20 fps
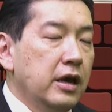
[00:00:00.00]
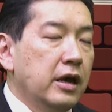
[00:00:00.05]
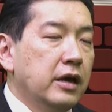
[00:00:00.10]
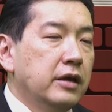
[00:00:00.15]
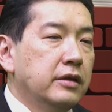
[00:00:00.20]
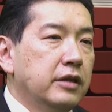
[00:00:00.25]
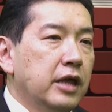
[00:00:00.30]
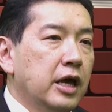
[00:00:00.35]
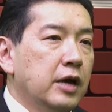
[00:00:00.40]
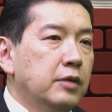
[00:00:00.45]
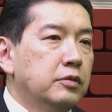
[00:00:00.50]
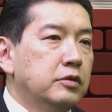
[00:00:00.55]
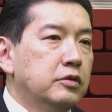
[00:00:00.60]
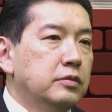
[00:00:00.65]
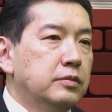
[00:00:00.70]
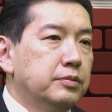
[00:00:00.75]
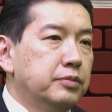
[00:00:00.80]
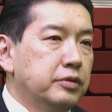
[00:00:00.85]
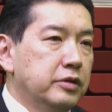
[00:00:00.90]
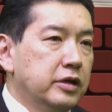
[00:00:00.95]
And that
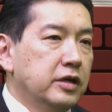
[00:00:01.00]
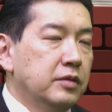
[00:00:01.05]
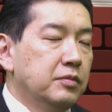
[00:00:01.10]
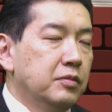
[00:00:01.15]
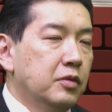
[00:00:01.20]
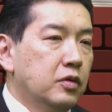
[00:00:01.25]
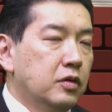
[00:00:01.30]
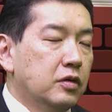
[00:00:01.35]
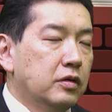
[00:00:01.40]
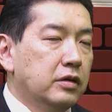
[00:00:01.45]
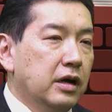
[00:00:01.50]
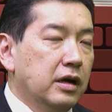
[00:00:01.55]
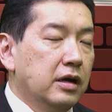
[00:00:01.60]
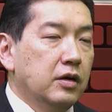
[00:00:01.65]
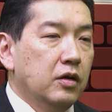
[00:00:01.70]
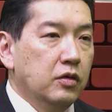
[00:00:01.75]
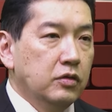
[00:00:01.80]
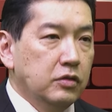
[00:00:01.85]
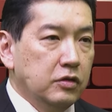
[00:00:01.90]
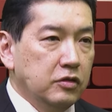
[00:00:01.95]
will bring more
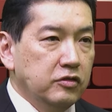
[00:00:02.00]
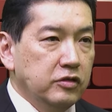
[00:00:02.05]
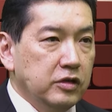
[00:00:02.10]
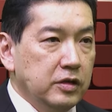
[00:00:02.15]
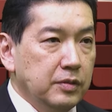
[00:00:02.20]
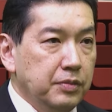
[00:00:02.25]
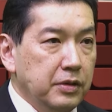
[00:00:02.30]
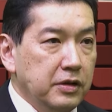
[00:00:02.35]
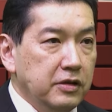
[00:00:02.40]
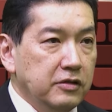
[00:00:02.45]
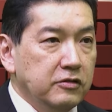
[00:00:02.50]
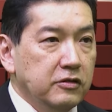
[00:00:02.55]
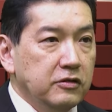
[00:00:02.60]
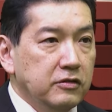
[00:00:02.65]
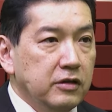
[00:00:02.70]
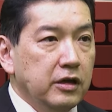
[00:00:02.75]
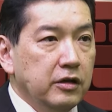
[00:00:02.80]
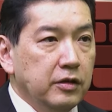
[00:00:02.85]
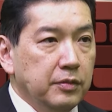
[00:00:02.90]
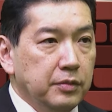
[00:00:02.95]
ownership and
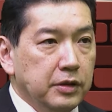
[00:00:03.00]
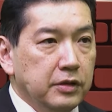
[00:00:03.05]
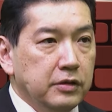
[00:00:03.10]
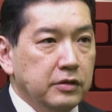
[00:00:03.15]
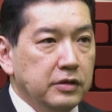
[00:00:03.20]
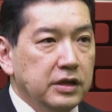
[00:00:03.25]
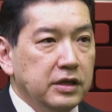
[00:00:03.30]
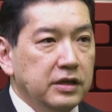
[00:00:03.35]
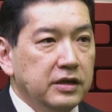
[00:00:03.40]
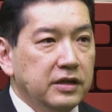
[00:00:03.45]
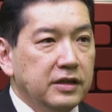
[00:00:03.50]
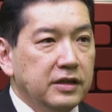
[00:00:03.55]
sustainability.